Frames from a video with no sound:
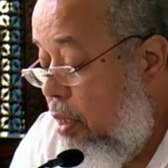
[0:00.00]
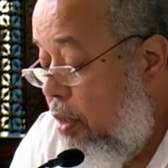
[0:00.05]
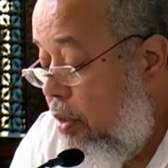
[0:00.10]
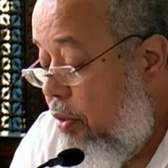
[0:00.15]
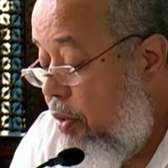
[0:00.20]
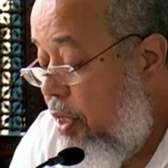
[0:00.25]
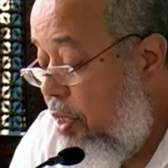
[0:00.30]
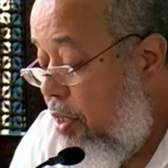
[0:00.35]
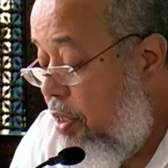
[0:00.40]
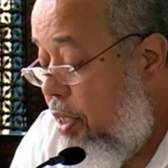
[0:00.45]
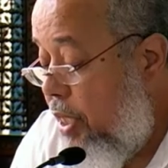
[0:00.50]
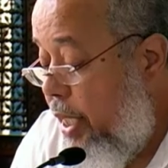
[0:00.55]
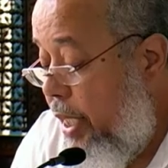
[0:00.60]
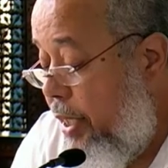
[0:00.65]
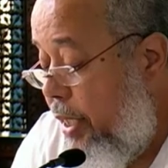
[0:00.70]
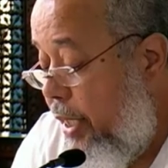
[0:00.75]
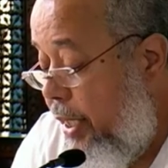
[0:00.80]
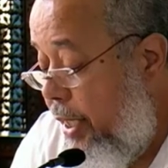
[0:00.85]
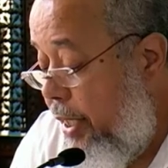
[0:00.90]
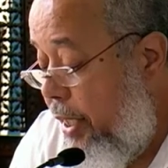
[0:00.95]
Since then,
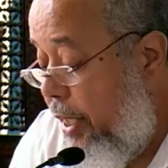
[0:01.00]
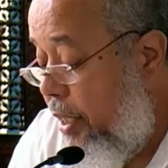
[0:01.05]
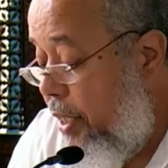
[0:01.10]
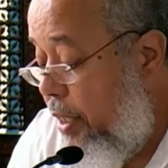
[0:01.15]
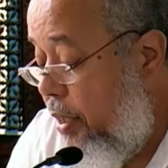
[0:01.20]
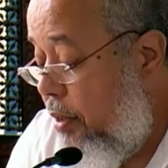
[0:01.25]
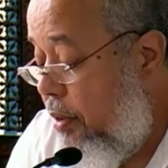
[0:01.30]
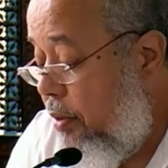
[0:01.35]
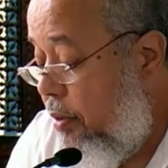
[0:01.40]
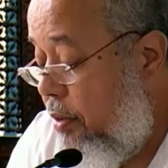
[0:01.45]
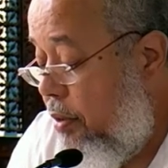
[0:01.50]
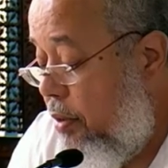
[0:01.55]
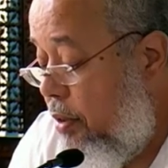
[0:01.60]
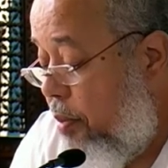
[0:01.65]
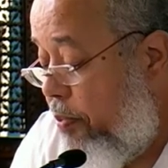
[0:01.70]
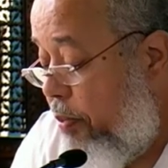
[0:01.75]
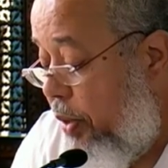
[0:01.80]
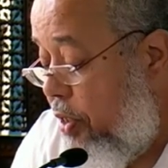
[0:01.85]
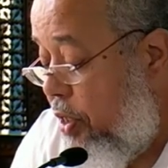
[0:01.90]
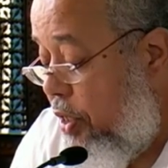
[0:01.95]
the Gleaner's
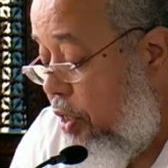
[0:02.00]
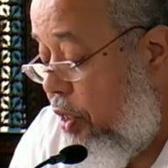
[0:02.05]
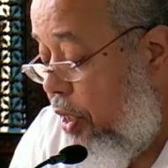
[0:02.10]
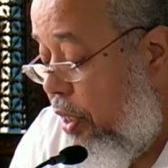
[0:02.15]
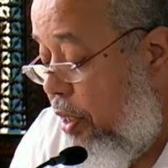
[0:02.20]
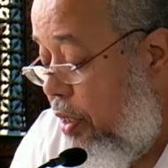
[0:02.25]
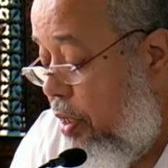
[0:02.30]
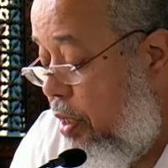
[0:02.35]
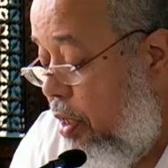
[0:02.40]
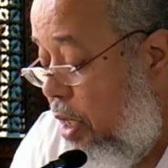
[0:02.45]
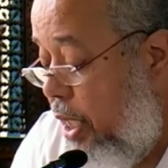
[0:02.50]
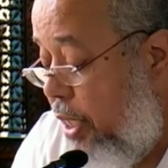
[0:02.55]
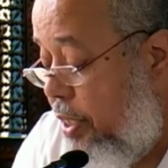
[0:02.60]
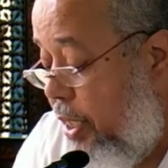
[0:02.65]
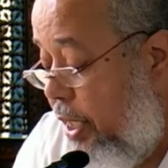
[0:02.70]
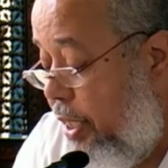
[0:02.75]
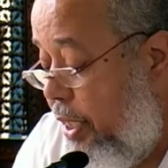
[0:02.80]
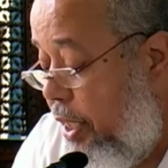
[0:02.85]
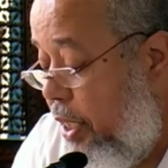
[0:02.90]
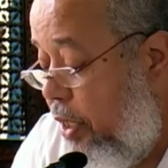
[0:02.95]
position as a
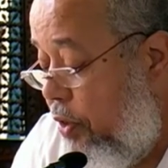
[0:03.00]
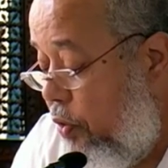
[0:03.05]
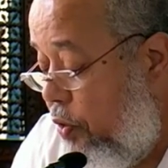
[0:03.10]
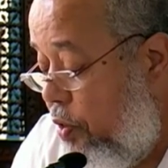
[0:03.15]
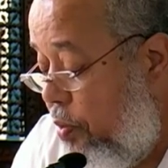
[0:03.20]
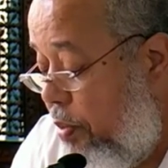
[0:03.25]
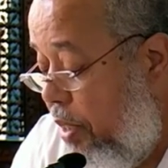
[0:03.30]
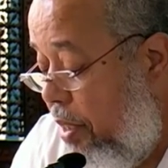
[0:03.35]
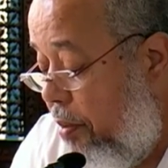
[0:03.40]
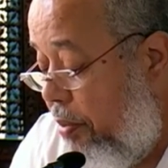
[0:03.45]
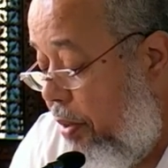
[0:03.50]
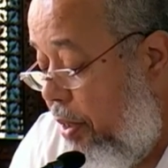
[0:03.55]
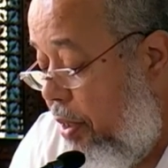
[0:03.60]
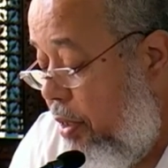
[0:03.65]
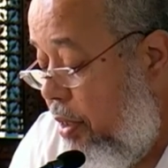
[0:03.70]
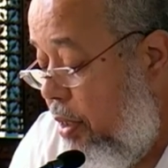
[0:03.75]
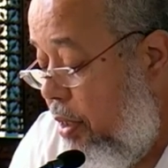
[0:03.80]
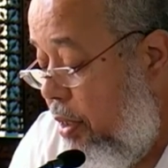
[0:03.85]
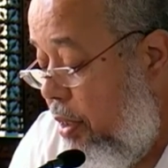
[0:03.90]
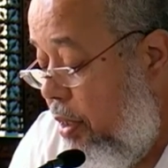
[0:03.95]
leading newspaper
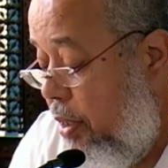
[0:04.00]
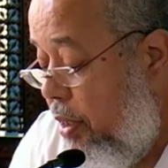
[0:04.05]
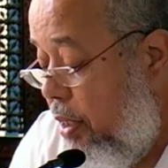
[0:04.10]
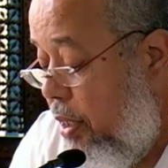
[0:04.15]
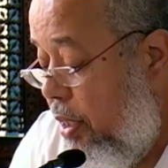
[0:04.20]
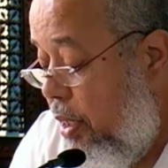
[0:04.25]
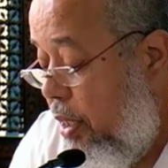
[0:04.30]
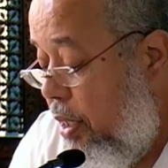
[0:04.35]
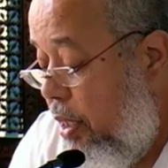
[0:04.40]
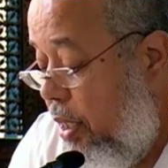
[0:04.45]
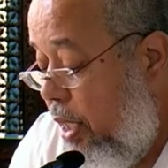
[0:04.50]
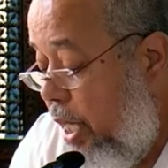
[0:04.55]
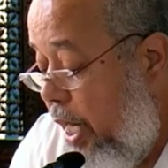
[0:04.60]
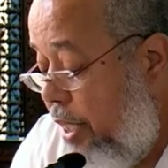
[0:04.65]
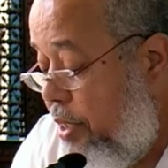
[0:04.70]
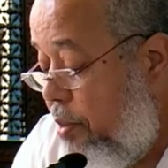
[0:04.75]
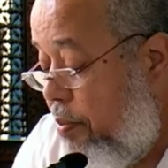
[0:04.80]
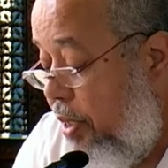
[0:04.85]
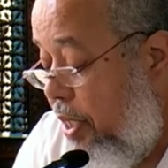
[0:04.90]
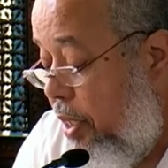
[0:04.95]

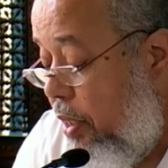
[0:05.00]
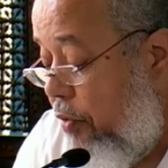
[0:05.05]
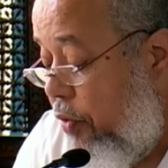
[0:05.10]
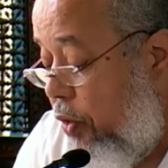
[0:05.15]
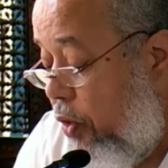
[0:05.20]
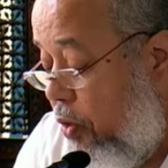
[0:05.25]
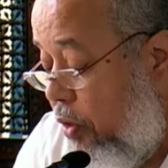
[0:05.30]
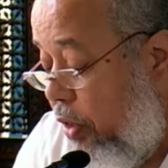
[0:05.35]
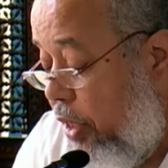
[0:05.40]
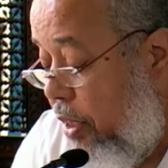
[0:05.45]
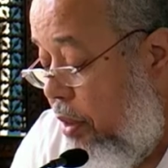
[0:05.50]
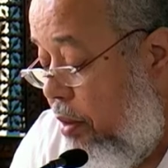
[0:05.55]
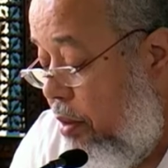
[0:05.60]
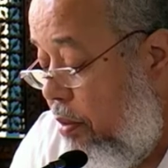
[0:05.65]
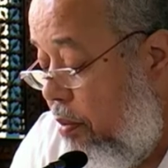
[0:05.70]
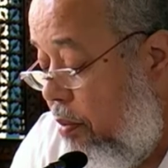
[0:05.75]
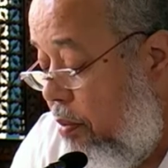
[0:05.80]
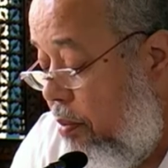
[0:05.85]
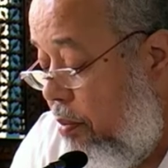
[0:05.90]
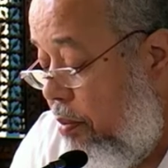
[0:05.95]
has been eroded
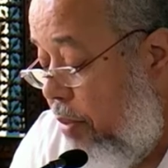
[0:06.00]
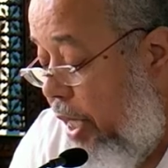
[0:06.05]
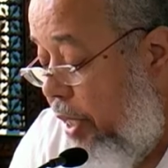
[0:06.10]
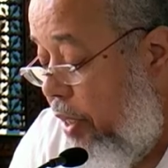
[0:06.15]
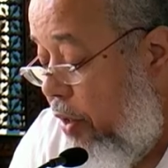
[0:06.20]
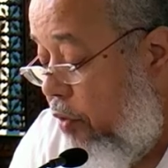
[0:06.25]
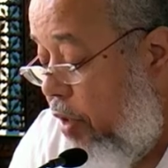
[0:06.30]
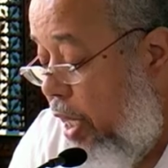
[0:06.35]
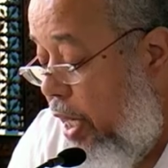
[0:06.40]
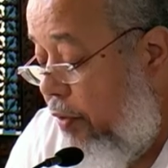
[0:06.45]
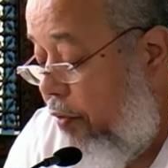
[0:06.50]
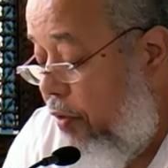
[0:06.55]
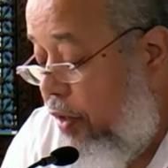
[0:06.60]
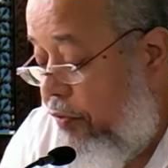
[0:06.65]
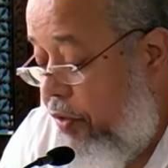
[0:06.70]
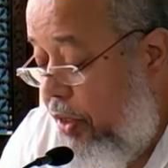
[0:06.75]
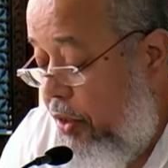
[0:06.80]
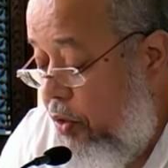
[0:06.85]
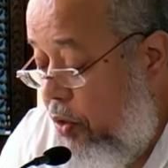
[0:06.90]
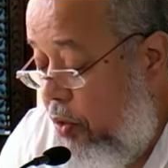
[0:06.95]
by the arrival
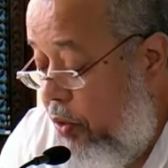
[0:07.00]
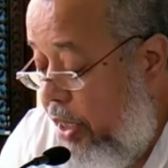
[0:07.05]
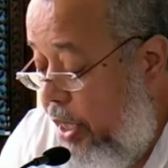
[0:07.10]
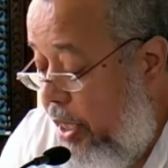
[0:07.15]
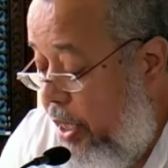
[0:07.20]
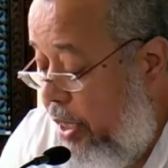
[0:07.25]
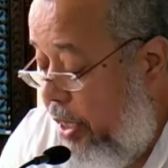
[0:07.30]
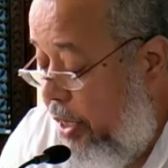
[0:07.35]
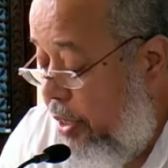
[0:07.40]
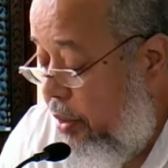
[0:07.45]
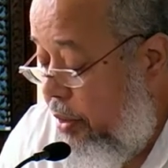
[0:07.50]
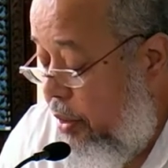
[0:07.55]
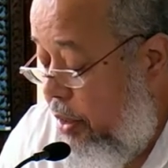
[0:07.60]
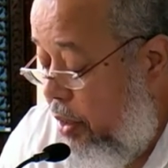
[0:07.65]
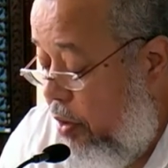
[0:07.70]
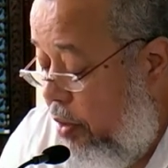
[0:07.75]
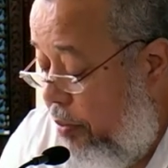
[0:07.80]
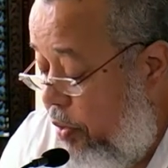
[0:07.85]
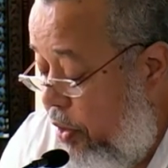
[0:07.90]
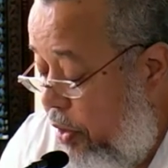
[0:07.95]
of a new daily,
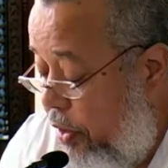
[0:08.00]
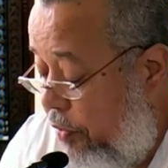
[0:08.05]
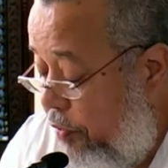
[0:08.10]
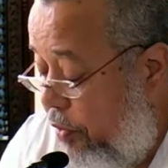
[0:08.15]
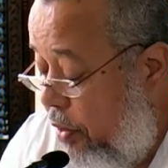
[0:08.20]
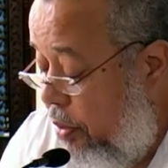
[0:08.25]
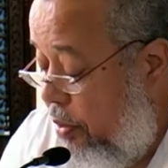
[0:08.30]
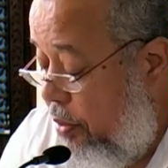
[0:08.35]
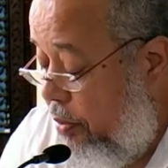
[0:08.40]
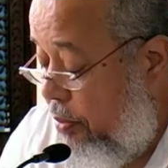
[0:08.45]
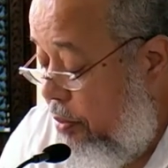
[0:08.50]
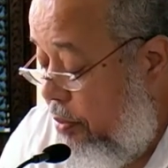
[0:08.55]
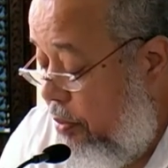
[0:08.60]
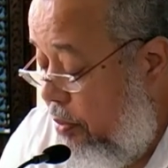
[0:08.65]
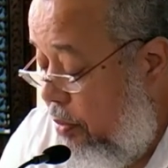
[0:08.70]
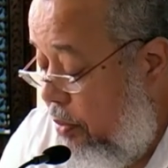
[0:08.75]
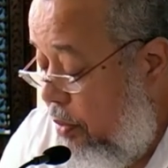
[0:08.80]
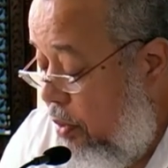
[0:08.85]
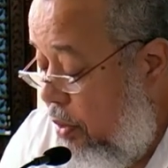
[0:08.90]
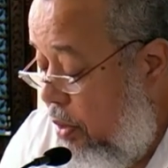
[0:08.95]
The Observer,
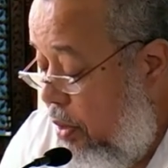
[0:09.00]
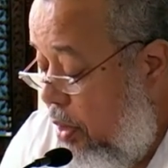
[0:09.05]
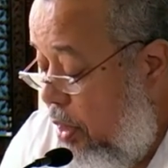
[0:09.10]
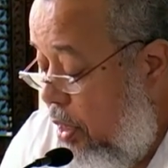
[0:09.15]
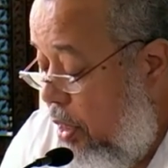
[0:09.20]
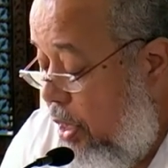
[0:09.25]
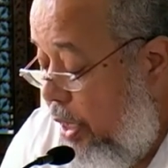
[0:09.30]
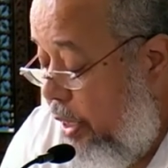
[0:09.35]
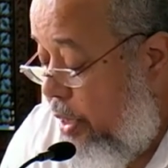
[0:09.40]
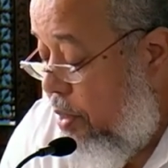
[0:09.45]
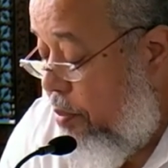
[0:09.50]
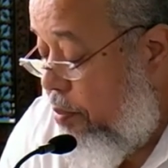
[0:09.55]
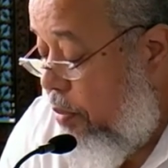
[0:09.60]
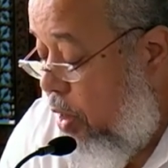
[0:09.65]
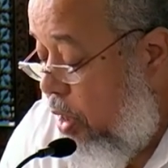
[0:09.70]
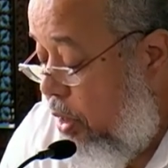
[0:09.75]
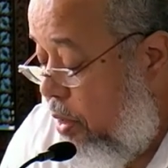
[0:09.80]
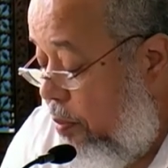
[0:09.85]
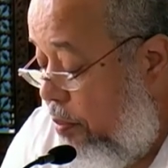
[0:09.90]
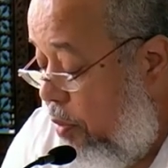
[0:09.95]
that has
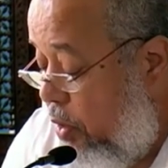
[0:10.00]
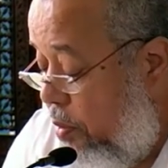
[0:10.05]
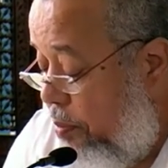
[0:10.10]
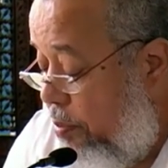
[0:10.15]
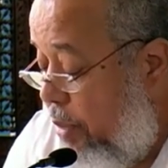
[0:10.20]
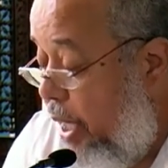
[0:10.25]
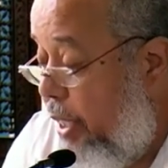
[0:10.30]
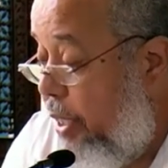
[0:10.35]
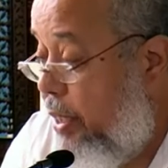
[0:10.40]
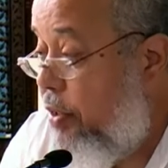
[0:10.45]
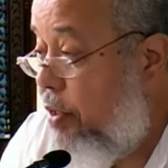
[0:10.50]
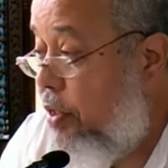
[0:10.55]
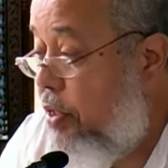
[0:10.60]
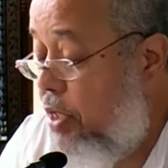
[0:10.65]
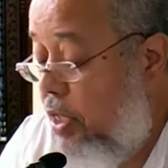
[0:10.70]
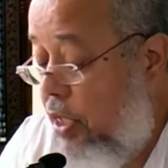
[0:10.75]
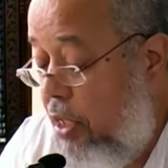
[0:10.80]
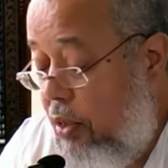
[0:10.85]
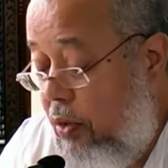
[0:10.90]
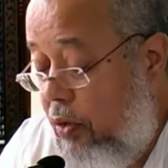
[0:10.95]
brought a more balanced
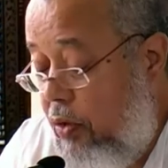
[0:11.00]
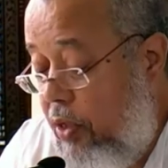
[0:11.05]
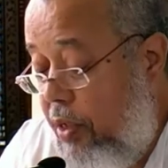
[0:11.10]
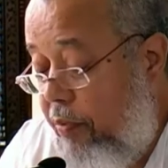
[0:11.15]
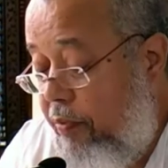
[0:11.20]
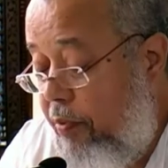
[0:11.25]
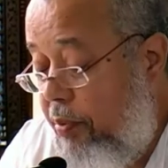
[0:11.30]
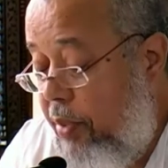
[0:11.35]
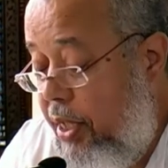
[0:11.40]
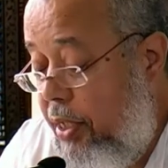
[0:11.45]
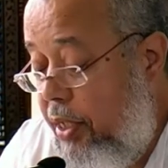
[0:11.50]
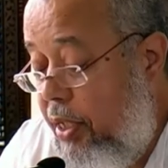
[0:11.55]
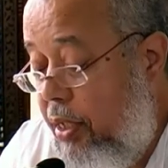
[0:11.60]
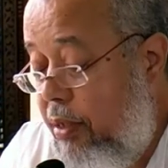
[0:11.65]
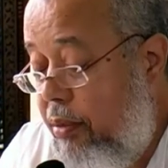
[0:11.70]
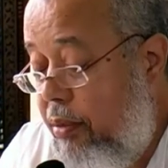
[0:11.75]
scene to the media.